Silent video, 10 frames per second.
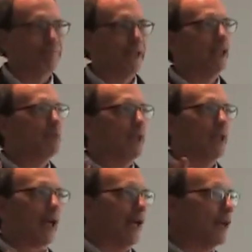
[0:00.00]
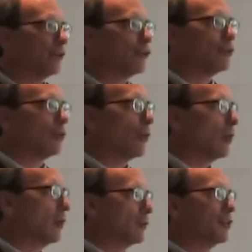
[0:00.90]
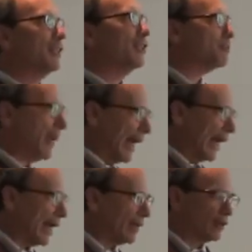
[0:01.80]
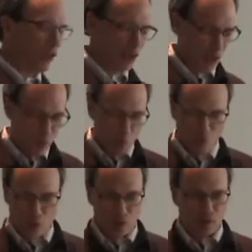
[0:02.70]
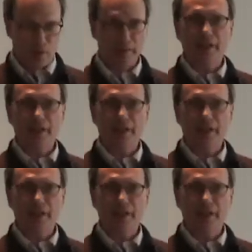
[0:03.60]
PBS or C-SPAN or the